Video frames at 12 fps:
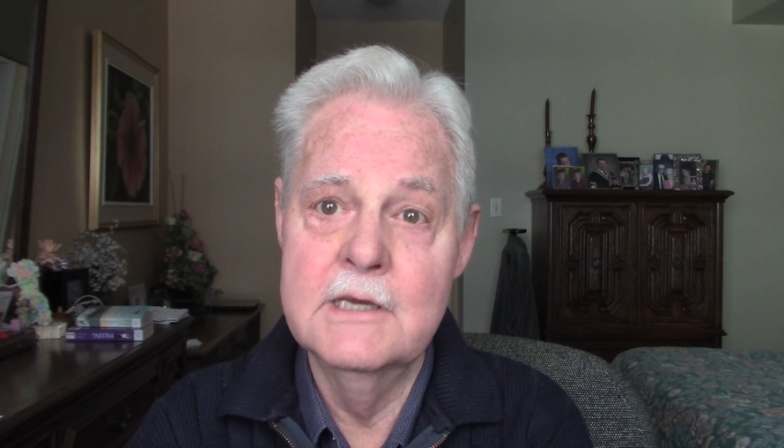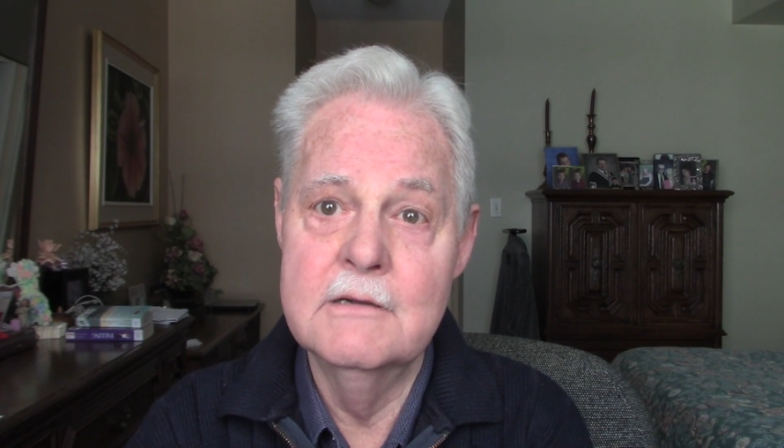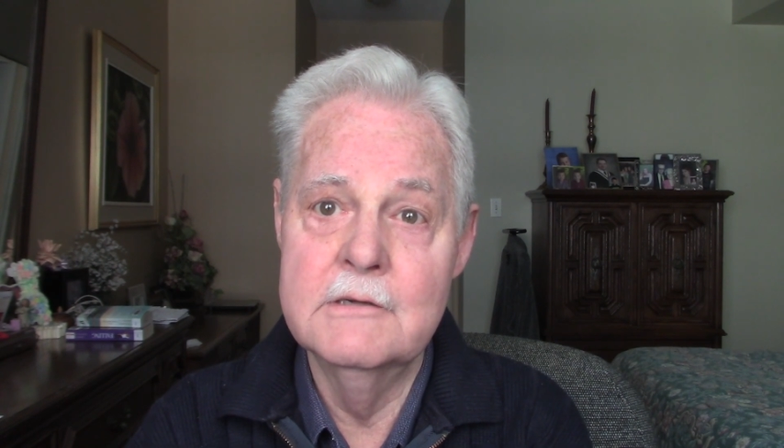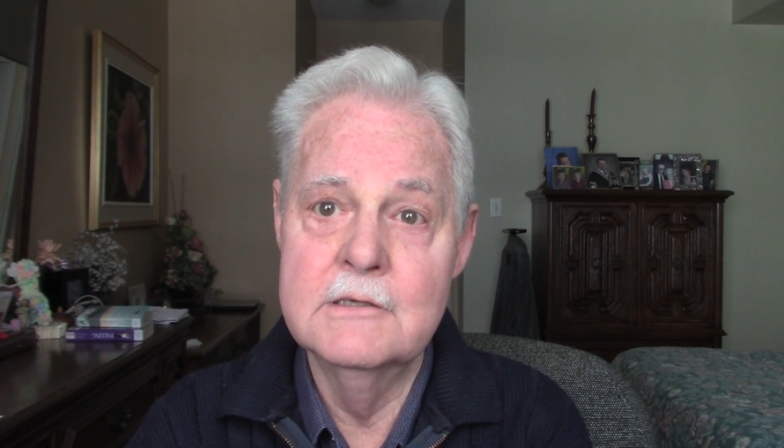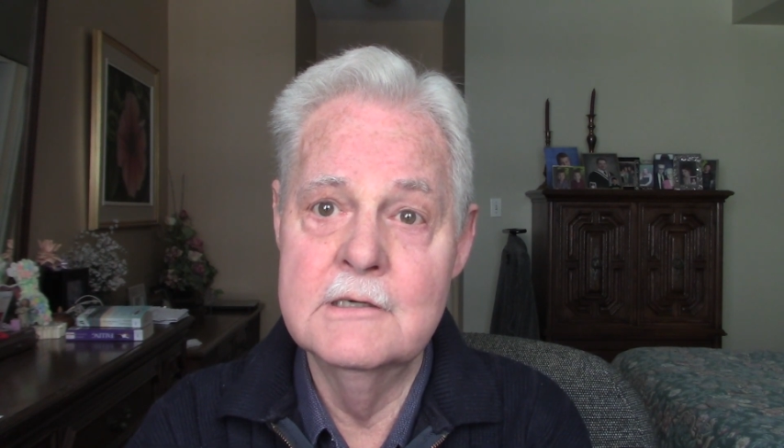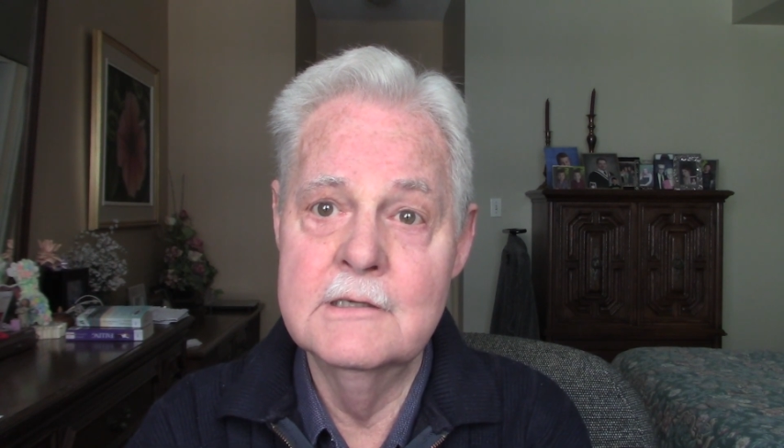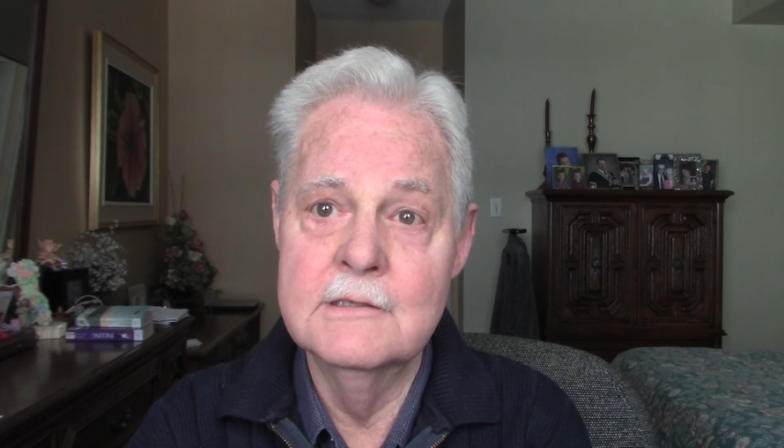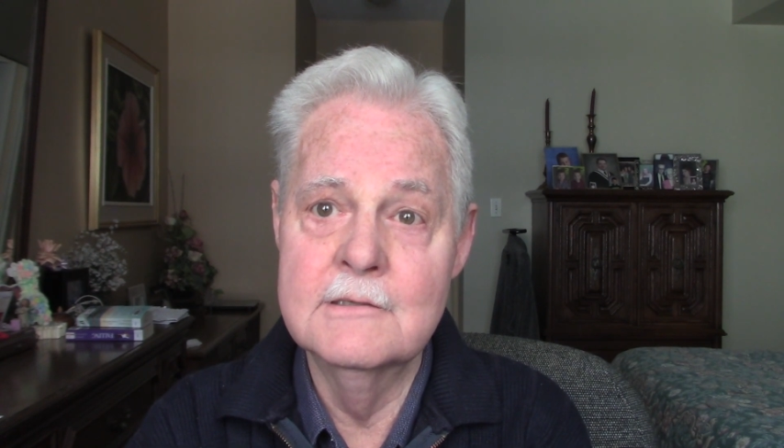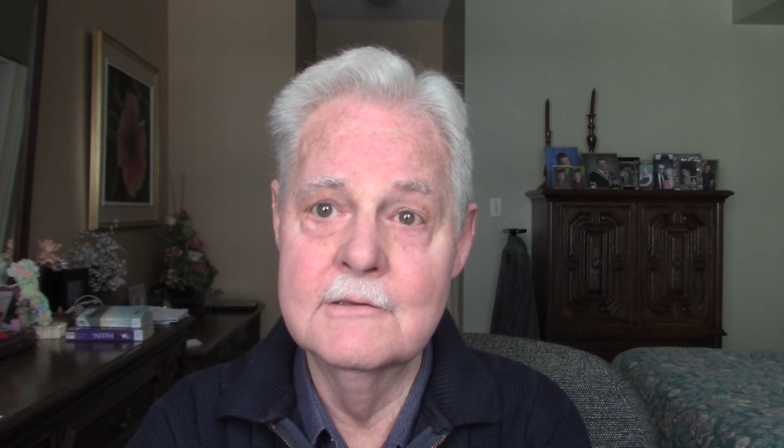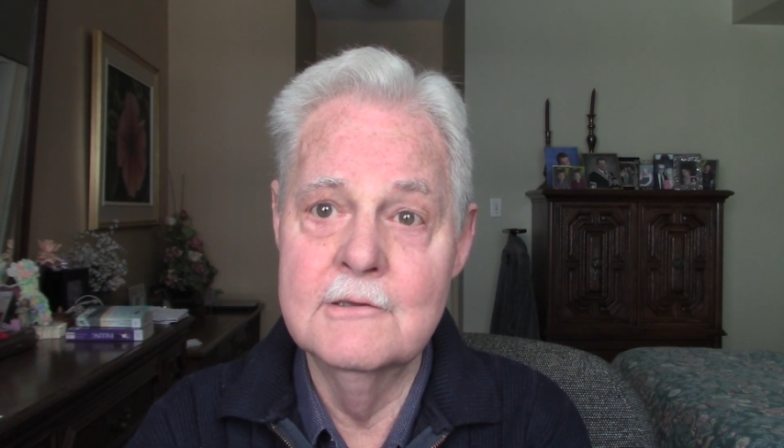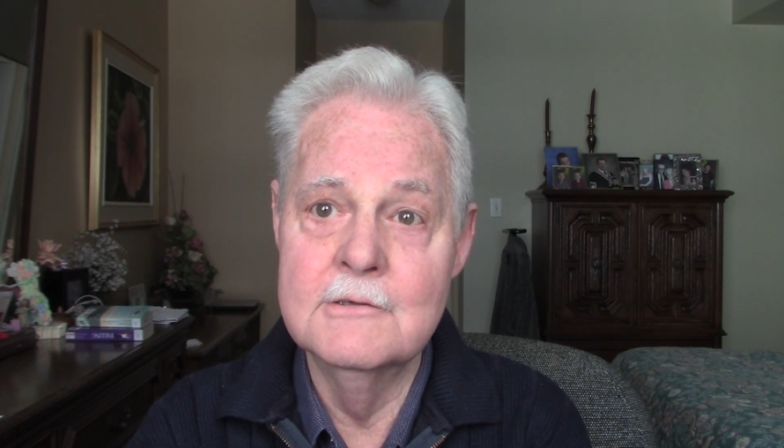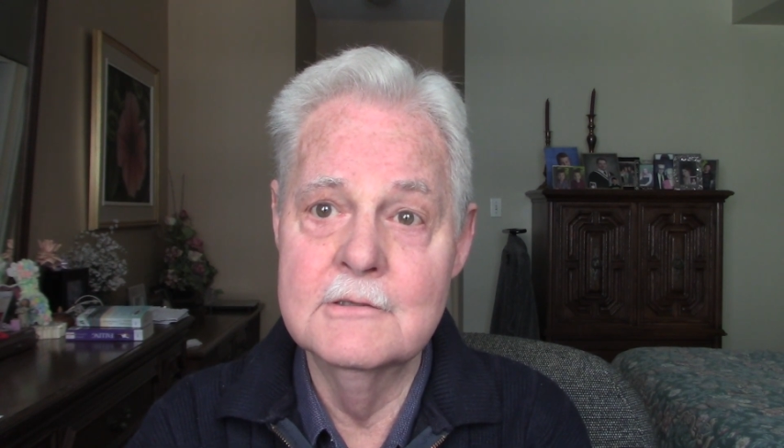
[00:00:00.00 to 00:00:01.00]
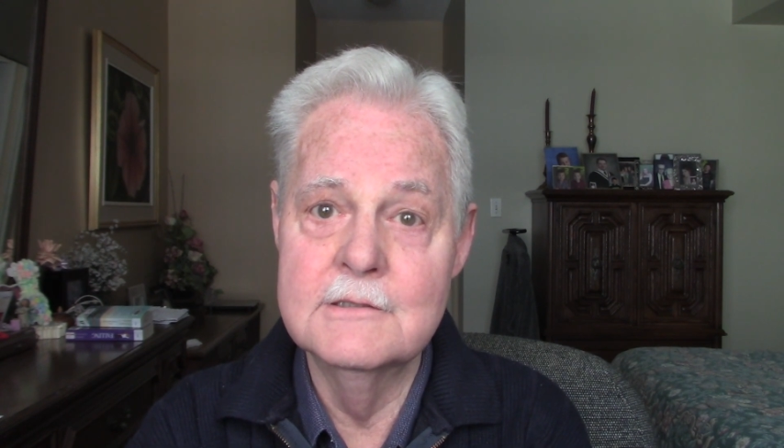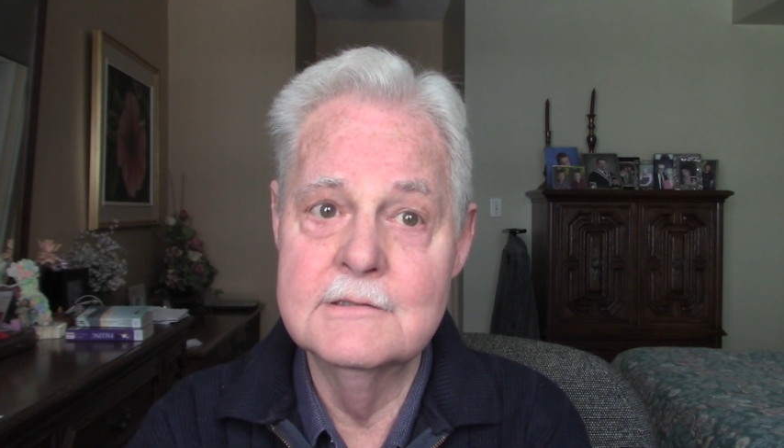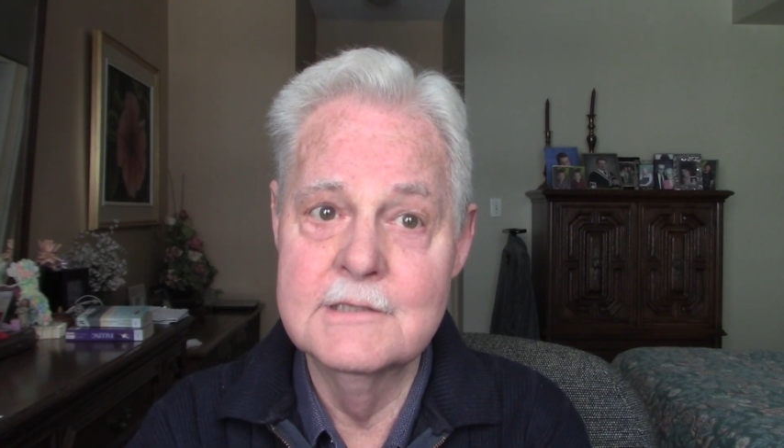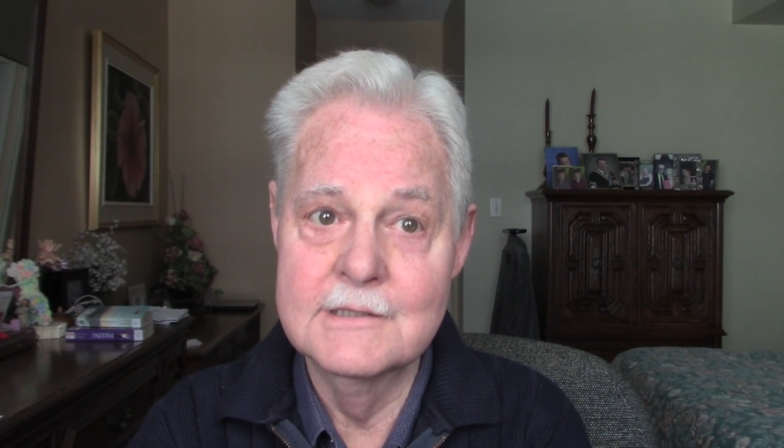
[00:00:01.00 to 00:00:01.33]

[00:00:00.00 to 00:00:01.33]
carried on into the early